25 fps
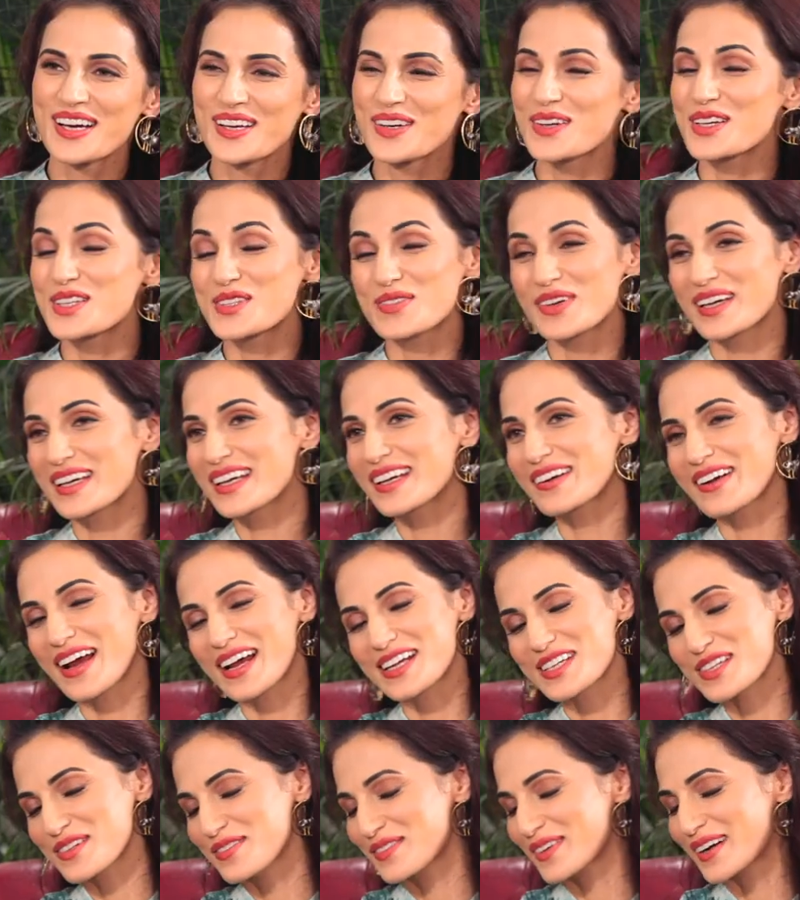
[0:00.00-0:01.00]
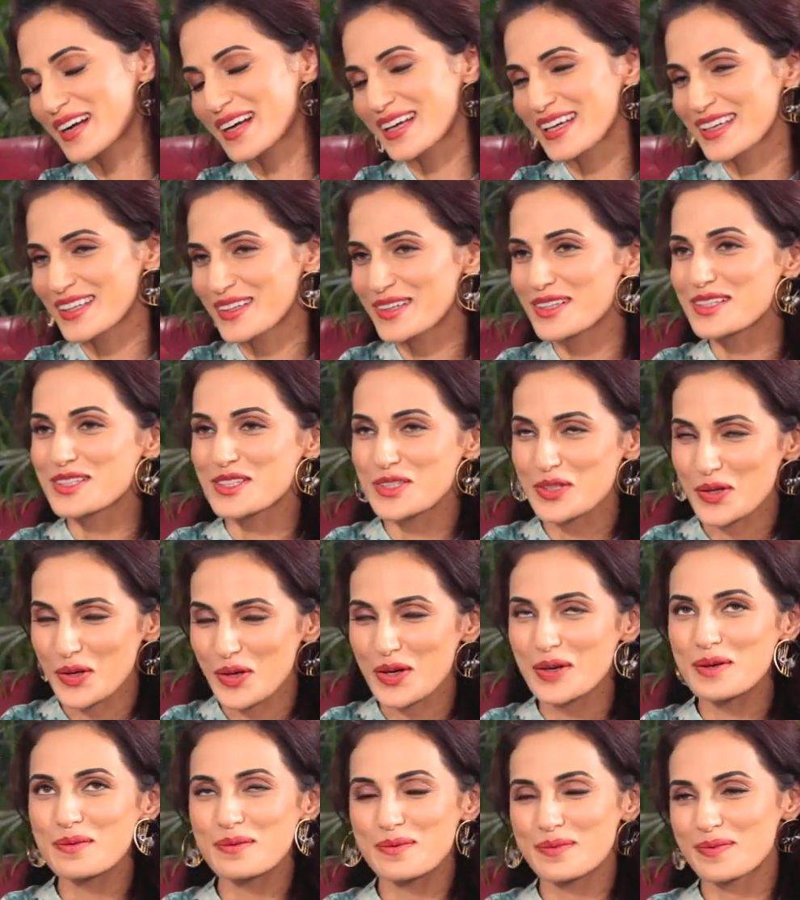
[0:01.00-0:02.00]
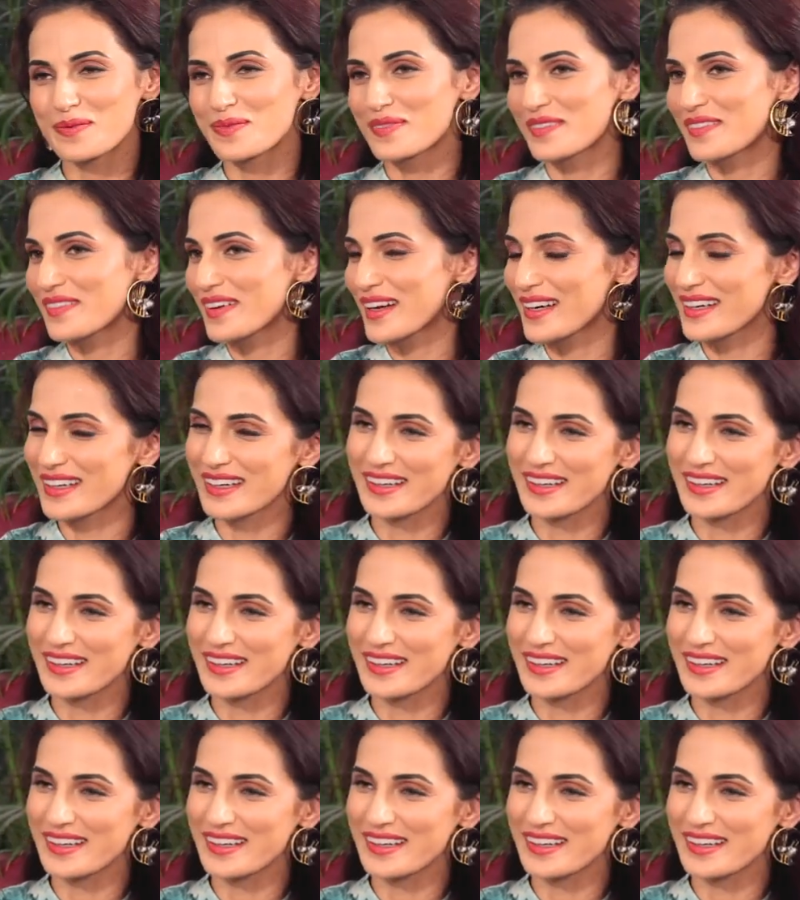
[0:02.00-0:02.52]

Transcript: No, it's very gratifying, your job. Very gratifying.